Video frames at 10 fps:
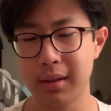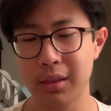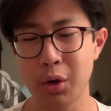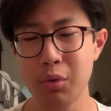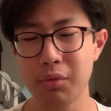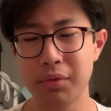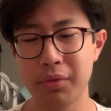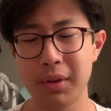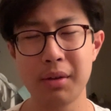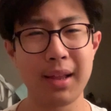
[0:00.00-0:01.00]
don't
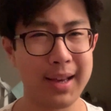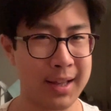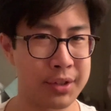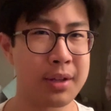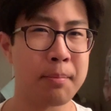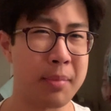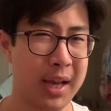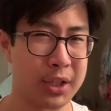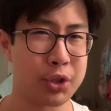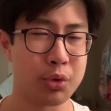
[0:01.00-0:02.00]
feel like it's the
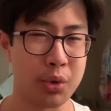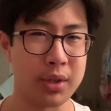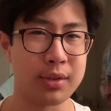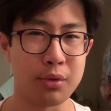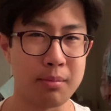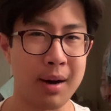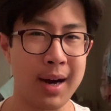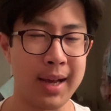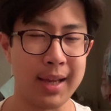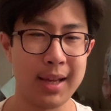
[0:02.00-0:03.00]
best choice to
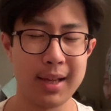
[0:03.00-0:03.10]
buy